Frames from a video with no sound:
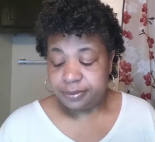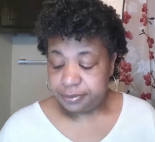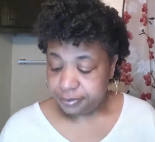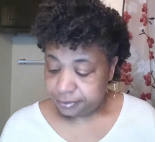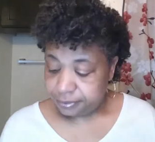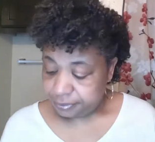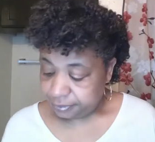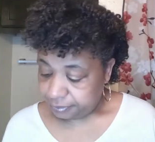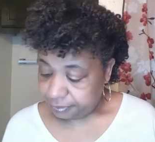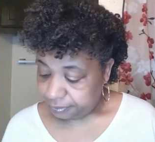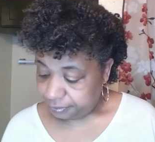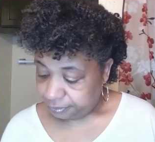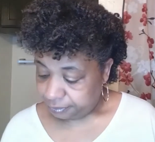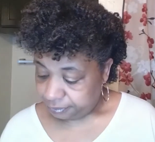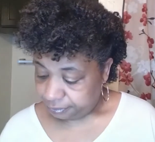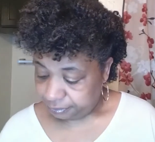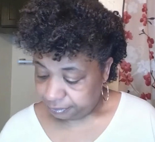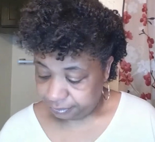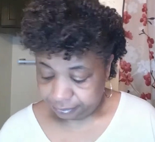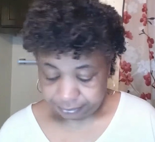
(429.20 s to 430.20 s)

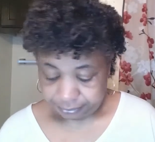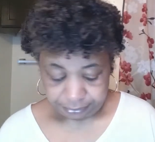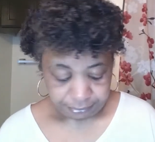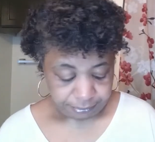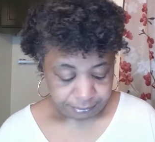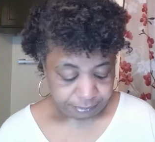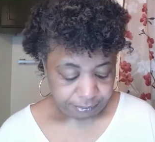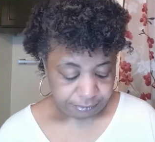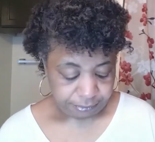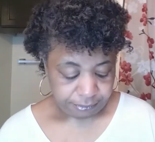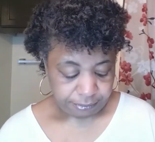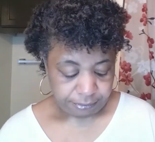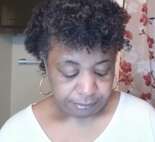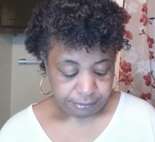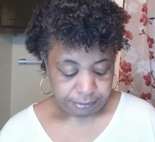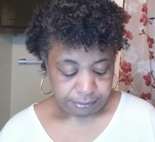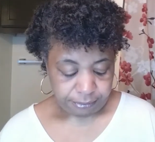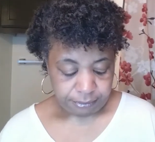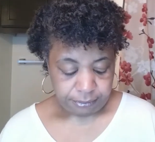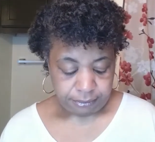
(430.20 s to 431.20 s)

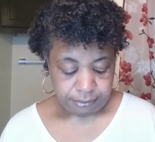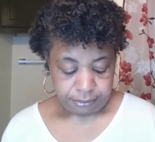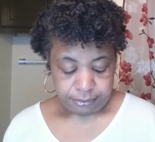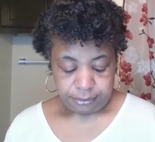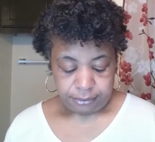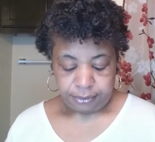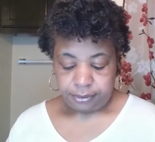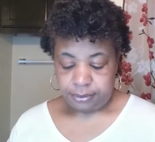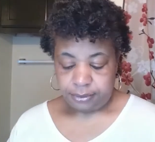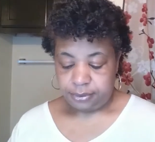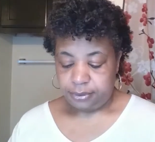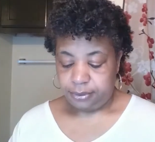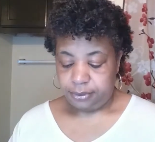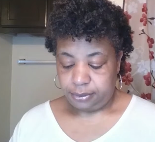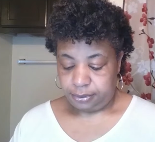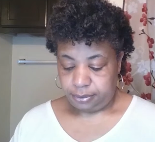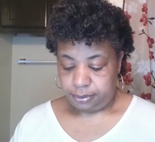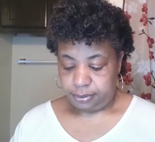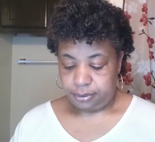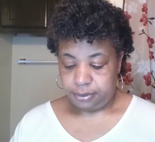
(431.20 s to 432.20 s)

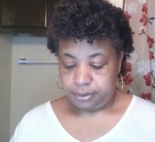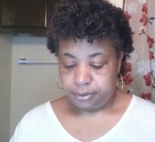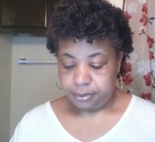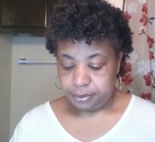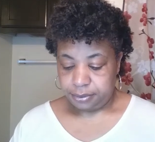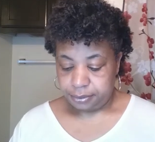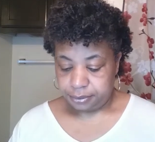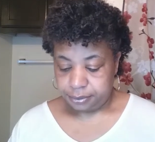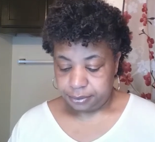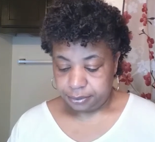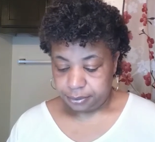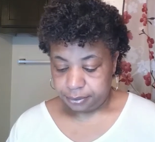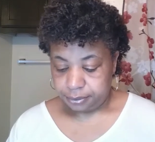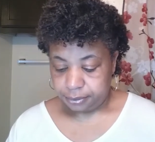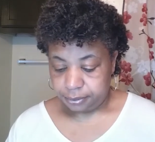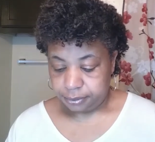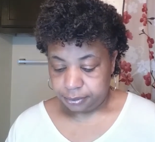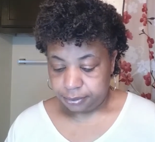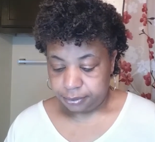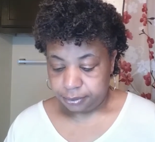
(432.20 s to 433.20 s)

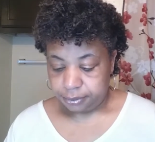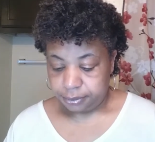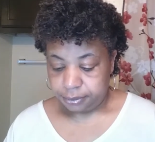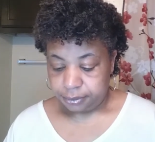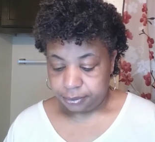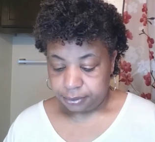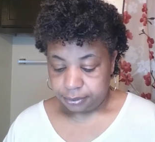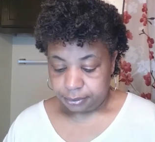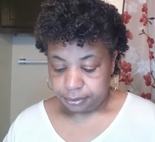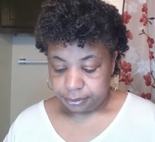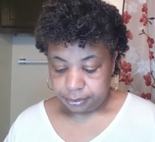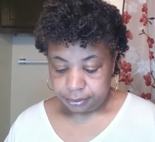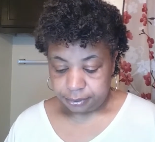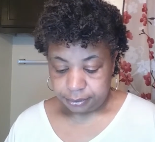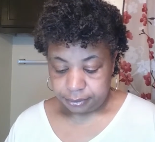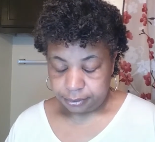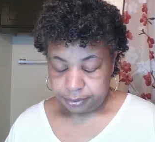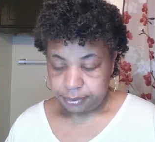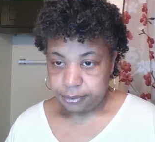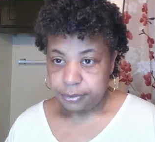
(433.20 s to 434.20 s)

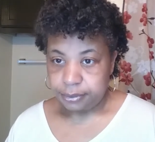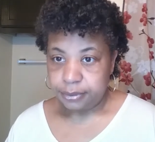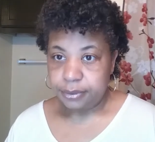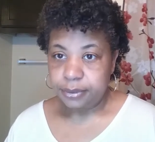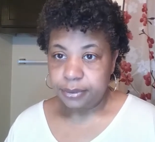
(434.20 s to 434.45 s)
(silence)